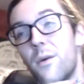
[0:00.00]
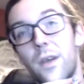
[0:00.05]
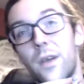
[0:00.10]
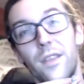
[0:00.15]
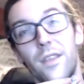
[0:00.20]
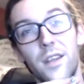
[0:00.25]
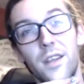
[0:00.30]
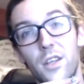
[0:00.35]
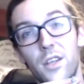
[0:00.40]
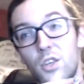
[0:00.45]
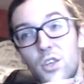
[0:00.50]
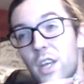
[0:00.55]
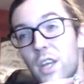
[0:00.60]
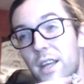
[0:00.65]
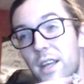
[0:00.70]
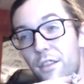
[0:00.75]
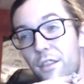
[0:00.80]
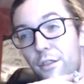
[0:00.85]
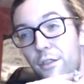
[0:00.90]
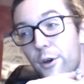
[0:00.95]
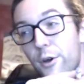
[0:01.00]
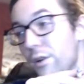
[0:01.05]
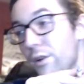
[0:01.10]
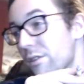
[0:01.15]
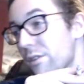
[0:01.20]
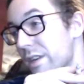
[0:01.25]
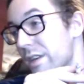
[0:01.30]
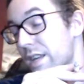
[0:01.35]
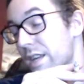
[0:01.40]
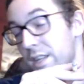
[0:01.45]
They didn't check it
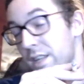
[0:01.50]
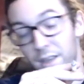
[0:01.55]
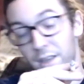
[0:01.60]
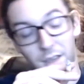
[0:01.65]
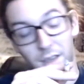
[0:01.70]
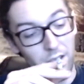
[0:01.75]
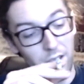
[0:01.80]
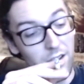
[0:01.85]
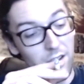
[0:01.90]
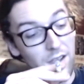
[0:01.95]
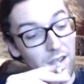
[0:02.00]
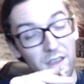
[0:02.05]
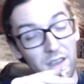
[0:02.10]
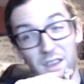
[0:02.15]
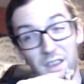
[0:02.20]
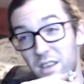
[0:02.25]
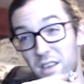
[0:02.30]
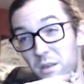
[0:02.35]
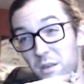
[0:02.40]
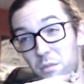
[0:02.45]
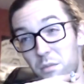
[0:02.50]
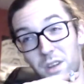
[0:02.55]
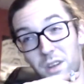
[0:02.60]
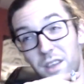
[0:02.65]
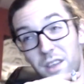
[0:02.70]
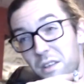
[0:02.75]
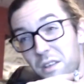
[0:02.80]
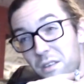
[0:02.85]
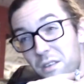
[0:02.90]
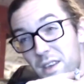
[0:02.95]
thoroughly. But
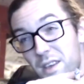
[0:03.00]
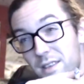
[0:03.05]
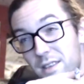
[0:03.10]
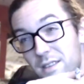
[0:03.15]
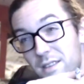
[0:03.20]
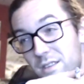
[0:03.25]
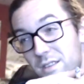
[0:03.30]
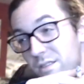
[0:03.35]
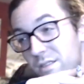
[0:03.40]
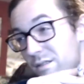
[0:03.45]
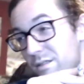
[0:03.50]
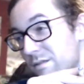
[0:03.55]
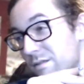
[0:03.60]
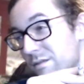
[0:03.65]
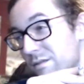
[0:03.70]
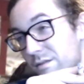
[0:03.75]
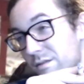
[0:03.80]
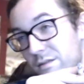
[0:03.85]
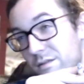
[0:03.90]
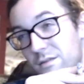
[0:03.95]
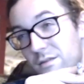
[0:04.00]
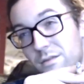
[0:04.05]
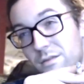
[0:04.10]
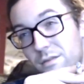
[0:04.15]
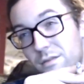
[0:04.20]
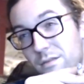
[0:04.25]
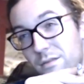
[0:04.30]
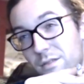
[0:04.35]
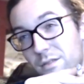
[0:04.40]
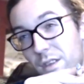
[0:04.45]
nonetheless,
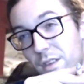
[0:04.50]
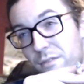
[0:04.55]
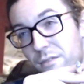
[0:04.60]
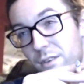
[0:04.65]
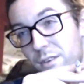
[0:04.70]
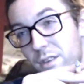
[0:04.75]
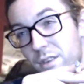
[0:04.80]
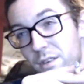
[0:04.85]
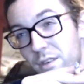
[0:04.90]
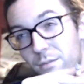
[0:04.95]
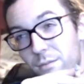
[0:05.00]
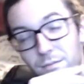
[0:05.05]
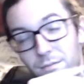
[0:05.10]
they fucked up.